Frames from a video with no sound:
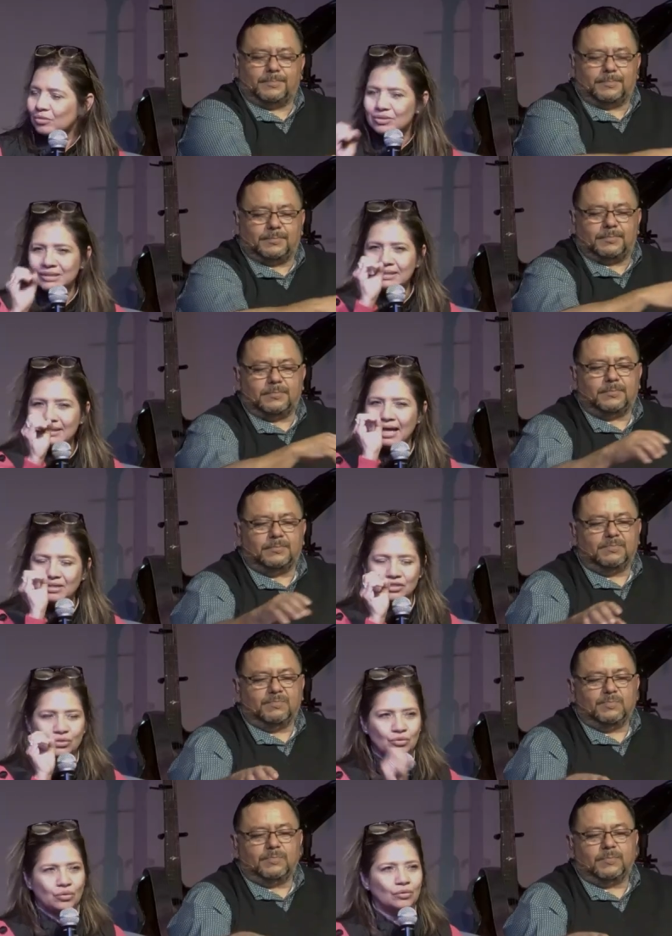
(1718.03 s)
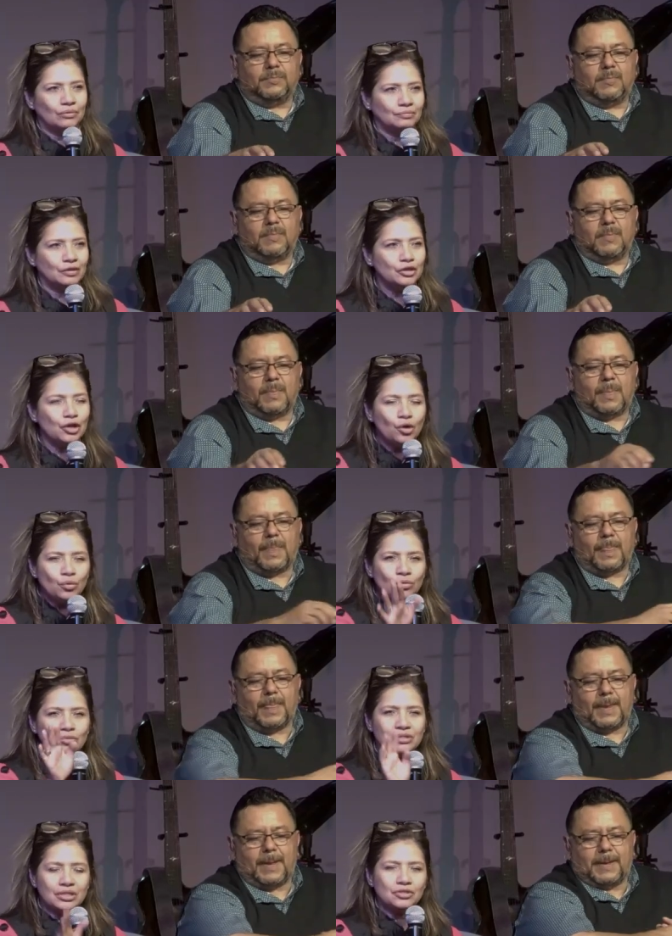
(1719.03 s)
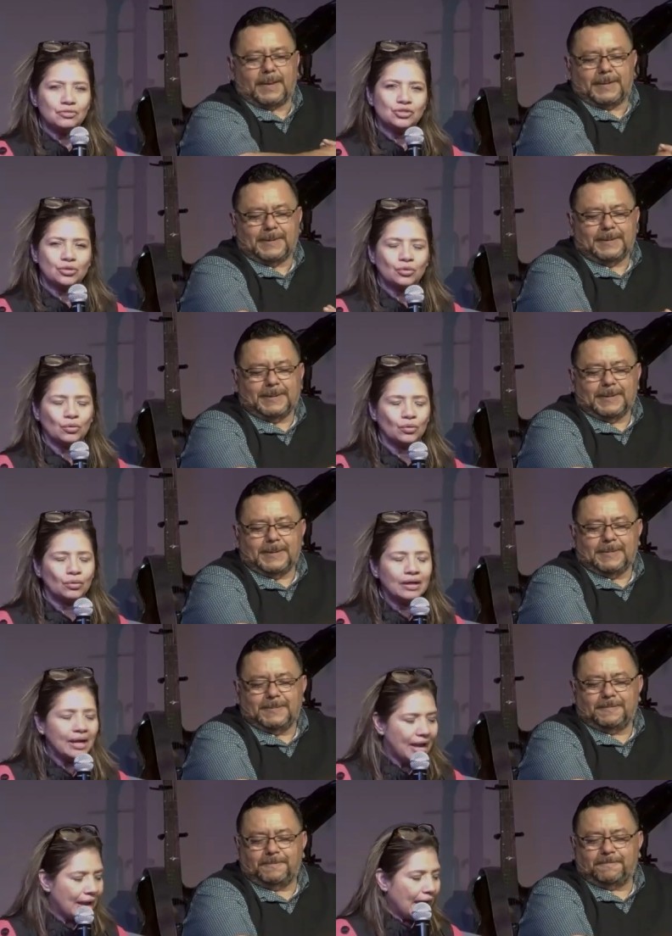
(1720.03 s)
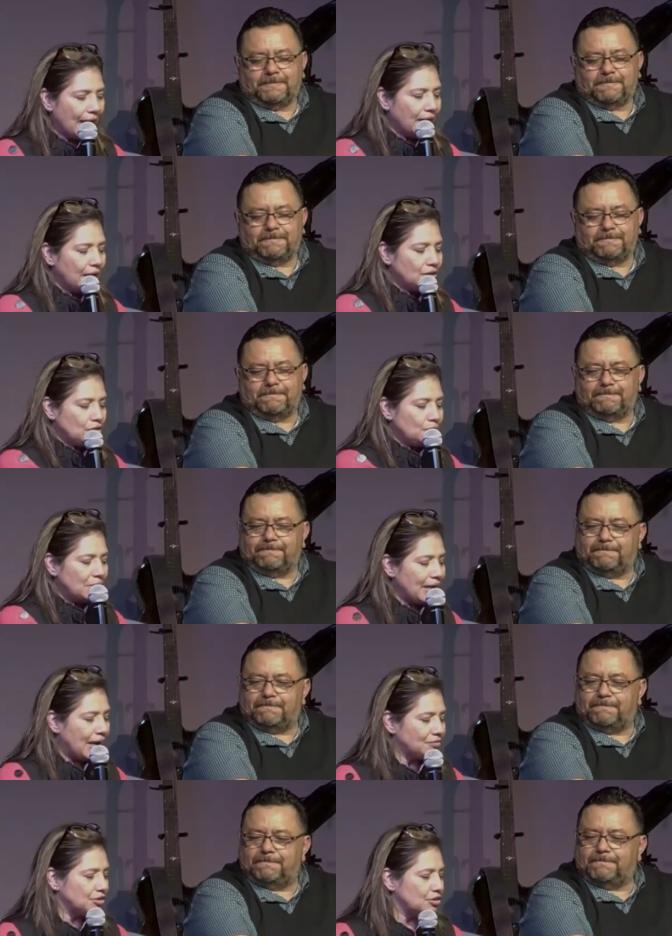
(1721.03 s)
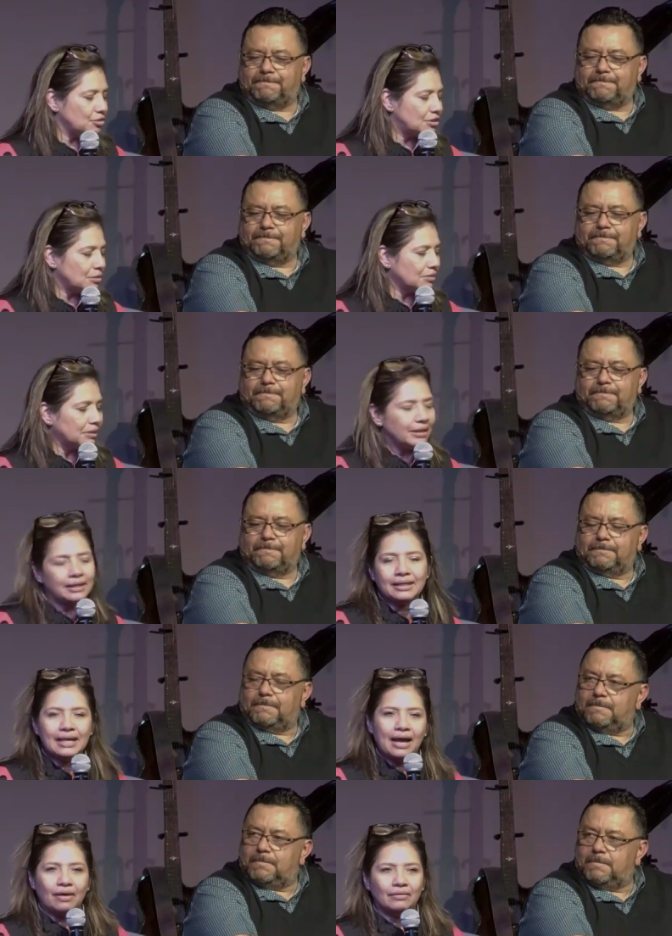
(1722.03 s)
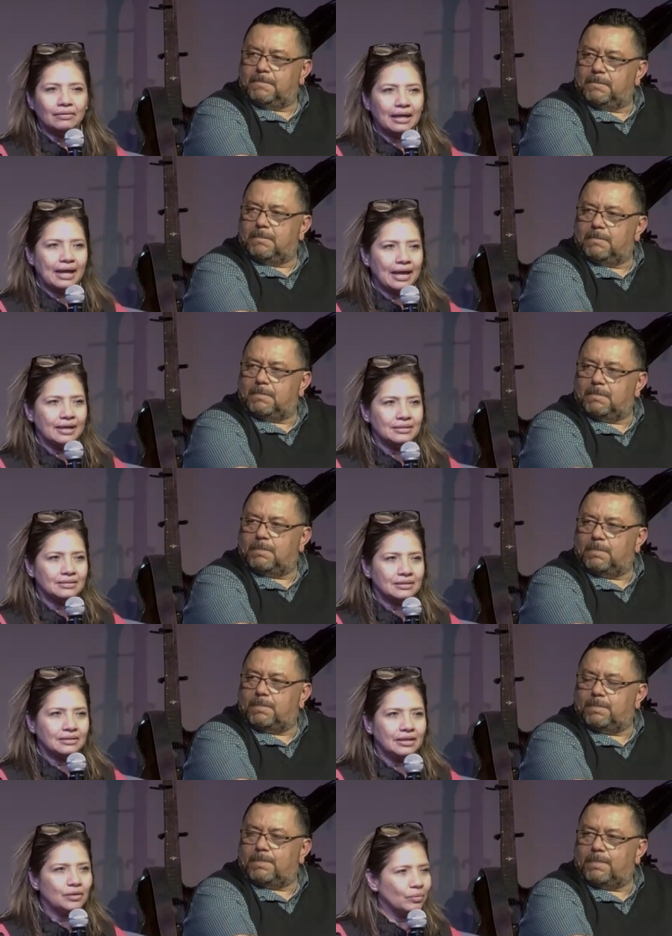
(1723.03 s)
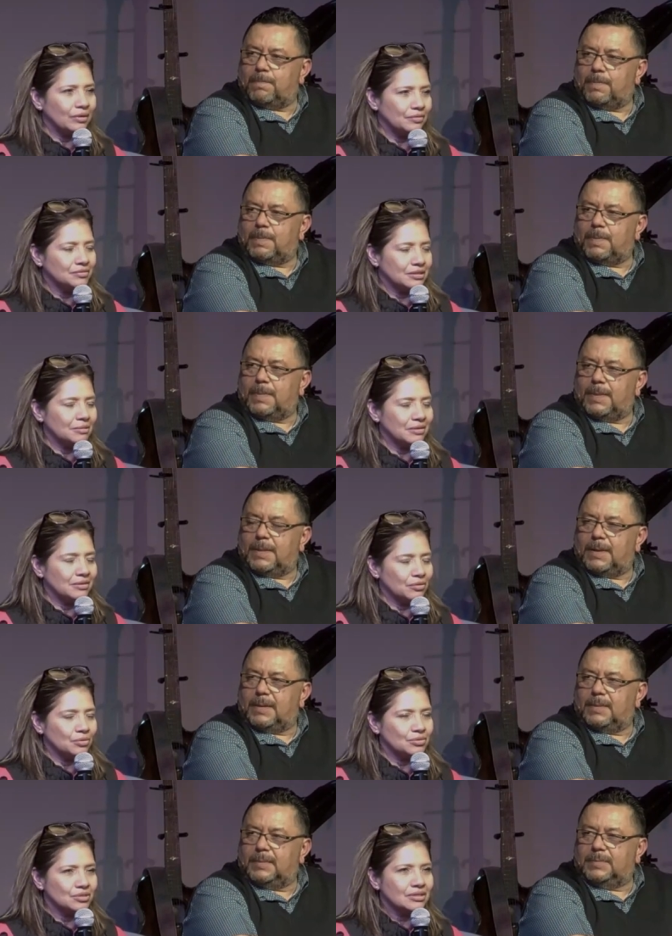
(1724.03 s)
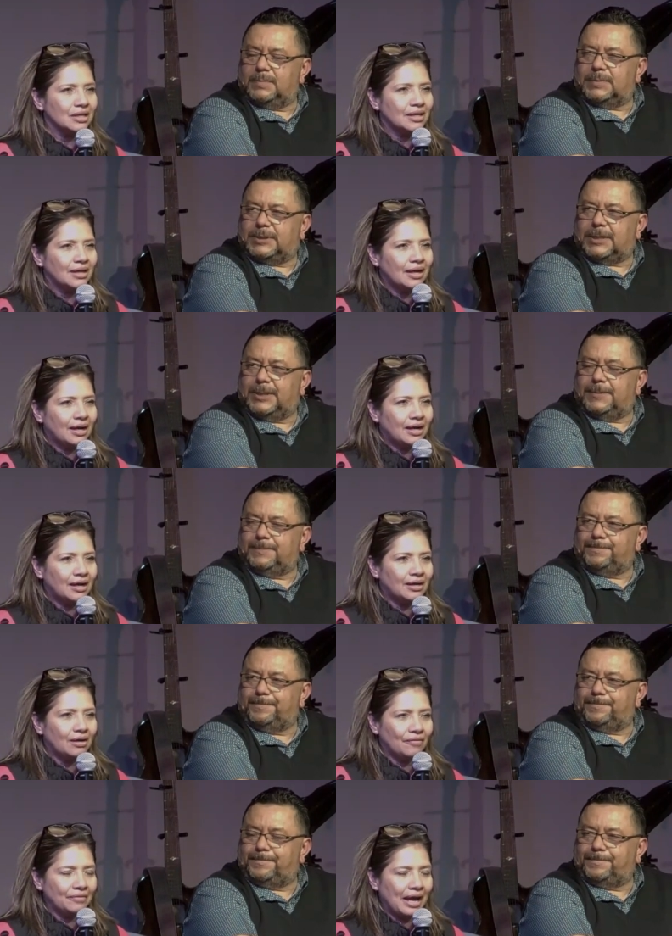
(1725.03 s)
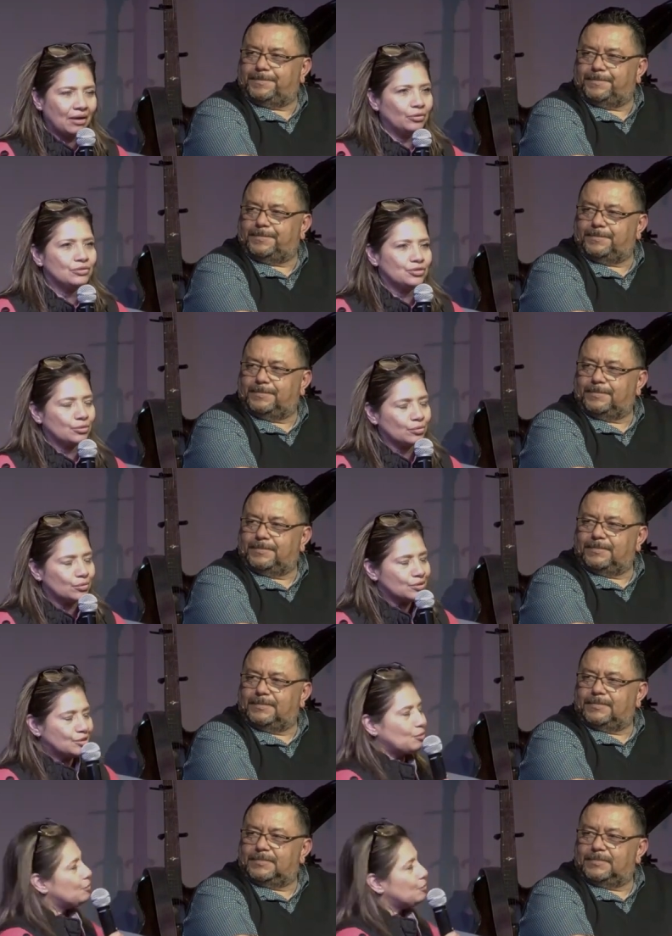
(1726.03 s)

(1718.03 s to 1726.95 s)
Speaker 1: Who's in that circle? Know who's in your circle and you may have to do some cleaning out and uh, get rid of some of those uh, on the outer circle. So